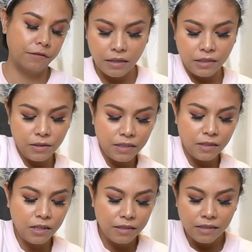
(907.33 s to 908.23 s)
So this is
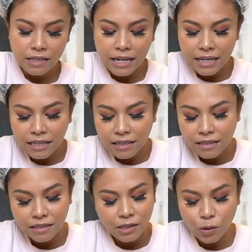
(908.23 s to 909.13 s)
all to say,
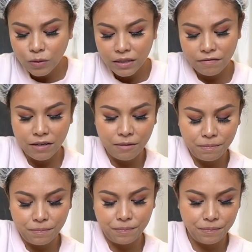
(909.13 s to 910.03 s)
don't give up.
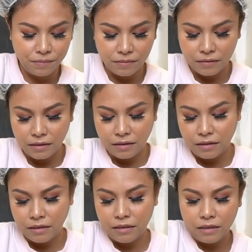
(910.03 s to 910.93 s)

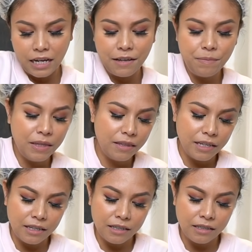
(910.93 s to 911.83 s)
I've been
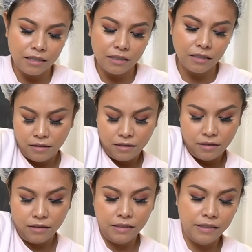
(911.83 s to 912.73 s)
there.
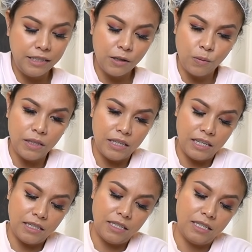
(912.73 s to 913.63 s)
stick with
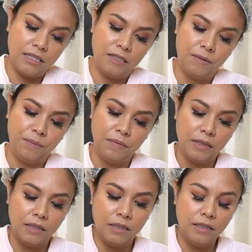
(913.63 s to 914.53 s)
it,
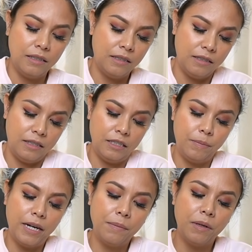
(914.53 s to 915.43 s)
because
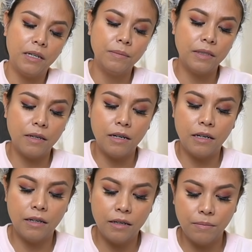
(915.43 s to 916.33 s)
bath bombs
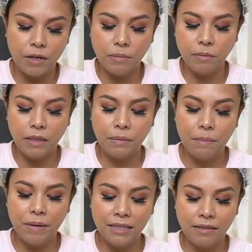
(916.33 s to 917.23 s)
are probably my
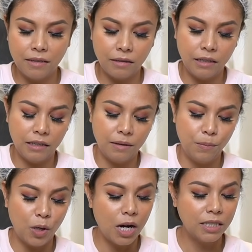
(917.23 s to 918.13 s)
best-selling
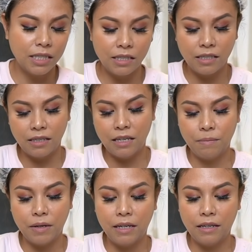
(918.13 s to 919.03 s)
product in
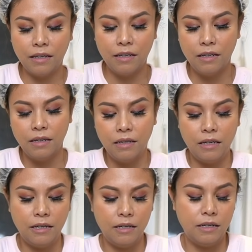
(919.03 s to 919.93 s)
my
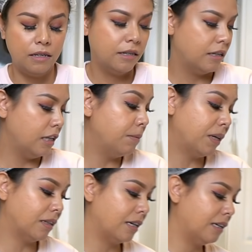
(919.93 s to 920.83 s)

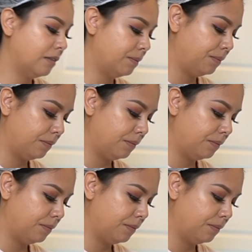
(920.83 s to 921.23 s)
line.